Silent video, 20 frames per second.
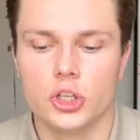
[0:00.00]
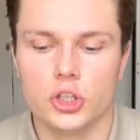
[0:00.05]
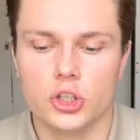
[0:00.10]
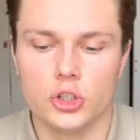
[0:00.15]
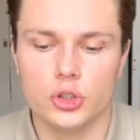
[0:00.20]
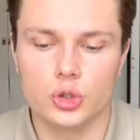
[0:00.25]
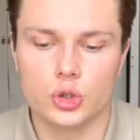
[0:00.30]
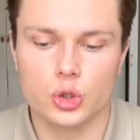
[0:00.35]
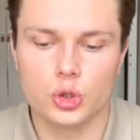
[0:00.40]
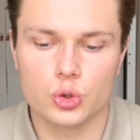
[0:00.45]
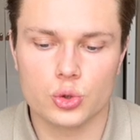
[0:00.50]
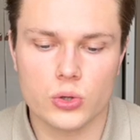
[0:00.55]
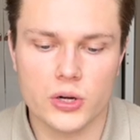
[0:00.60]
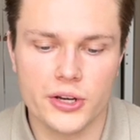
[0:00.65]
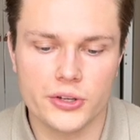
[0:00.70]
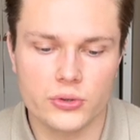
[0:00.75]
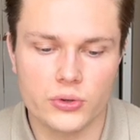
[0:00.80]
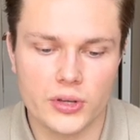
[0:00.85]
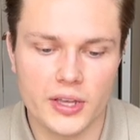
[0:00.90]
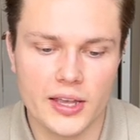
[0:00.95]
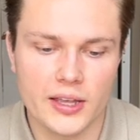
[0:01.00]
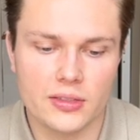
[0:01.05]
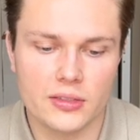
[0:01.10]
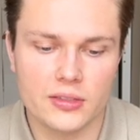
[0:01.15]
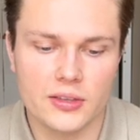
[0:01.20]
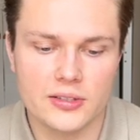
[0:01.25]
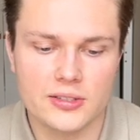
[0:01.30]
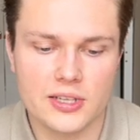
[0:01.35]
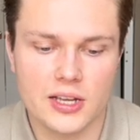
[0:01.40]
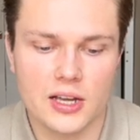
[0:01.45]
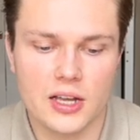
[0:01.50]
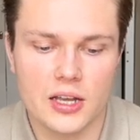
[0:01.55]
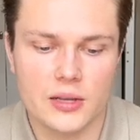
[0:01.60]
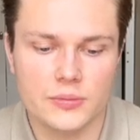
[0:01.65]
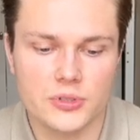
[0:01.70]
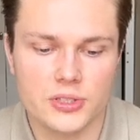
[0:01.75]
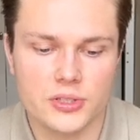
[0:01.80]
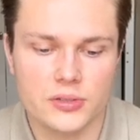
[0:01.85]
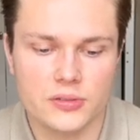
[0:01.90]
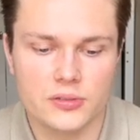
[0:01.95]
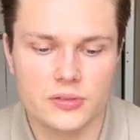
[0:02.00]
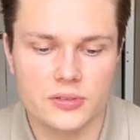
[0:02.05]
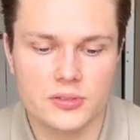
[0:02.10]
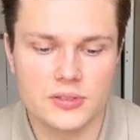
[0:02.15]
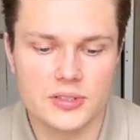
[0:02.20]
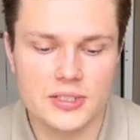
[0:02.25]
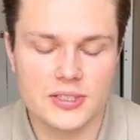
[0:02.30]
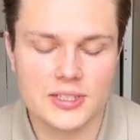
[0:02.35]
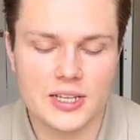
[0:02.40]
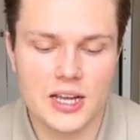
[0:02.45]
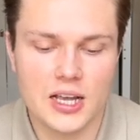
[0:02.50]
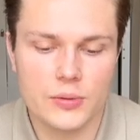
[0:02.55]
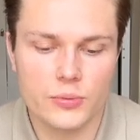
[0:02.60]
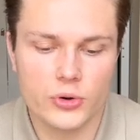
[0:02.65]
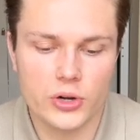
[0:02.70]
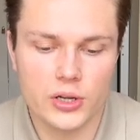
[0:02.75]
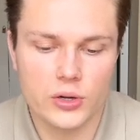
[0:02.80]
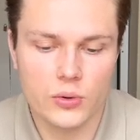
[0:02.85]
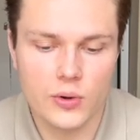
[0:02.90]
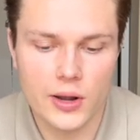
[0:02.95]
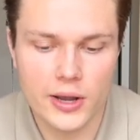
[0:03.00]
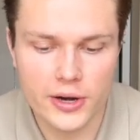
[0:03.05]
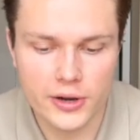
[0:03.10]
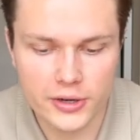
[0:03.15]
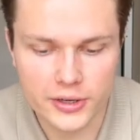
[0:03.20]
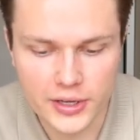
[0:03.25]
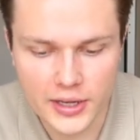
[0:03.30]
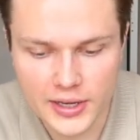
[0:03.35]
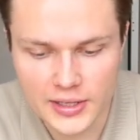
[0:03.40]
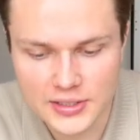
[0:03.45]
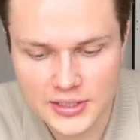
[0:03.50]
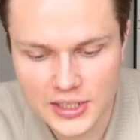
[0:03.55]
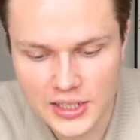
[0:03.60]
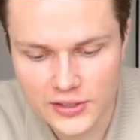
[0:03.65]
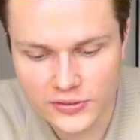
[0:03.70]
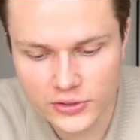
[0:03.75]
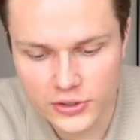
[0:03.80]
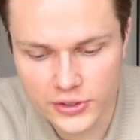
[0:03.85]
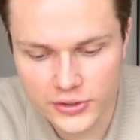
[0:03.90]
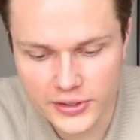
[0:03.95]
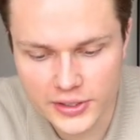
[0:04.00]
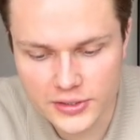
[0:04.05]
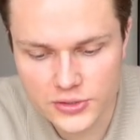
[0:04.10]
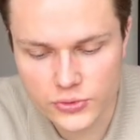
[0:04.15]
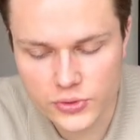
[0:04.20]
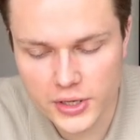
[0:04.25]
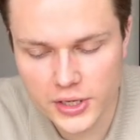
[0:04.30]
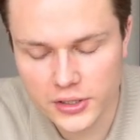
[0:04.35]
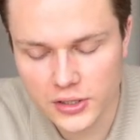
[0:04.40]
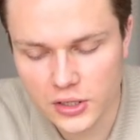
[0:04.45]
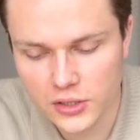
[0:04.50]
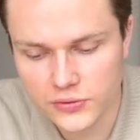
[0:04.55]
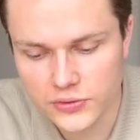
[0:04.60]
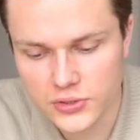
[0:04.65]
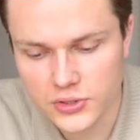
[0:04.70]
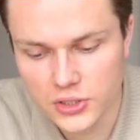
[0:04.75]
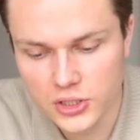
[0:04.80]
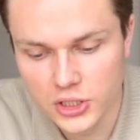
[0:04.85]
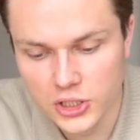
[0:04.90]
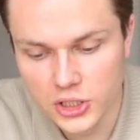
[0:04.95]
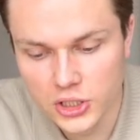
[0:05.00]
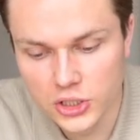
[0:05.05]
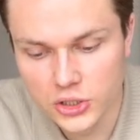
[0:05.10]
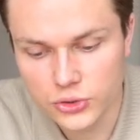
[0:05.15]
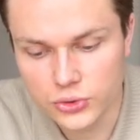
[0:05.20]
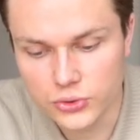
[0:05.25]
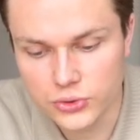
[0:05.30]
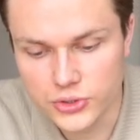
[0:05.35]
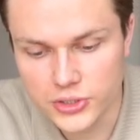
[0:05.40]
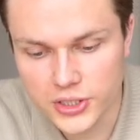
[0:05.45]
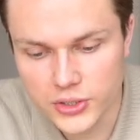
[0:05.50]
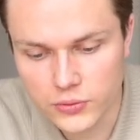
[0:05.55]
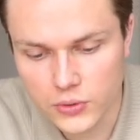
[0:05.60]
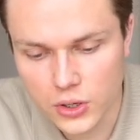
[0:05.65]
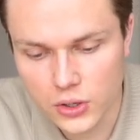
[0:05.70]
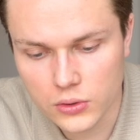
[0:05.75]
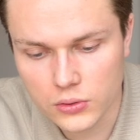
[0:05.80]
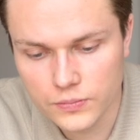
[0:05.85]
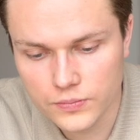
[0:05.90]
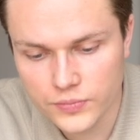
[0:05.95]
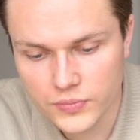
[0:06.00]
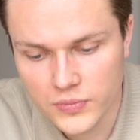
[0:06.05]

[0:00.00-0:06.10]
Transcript: you should try to get the time required and the effort and trade-offs to zero.